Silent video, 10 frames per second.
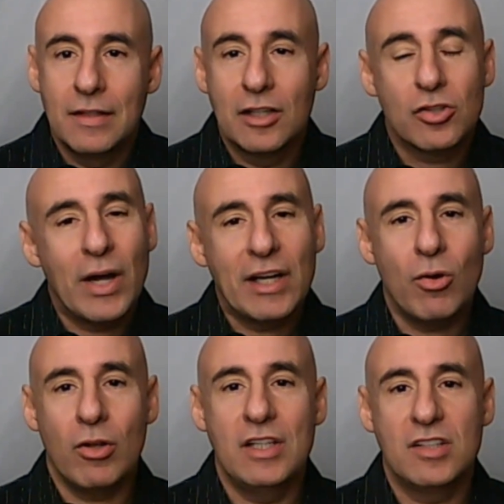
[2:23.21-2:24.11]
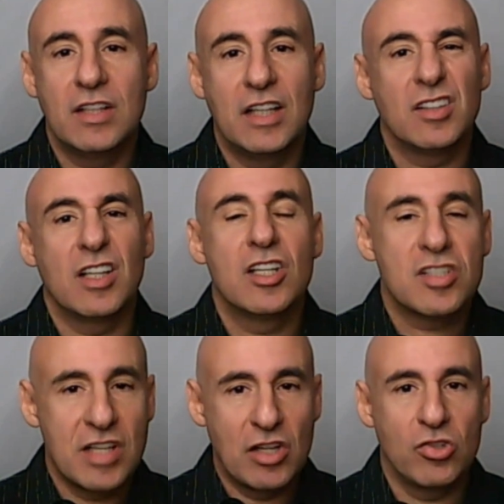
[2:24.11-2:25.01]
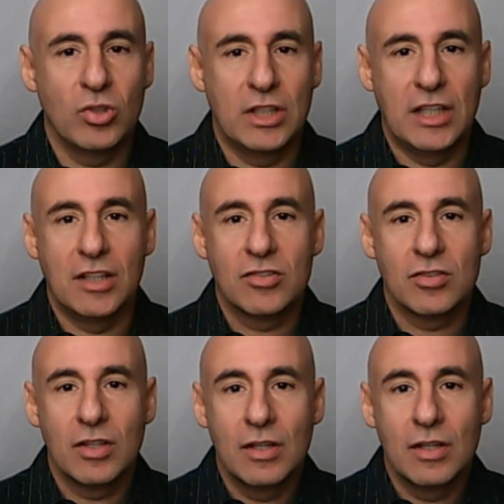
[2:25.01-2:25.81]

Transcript: And so I call these things essential needs.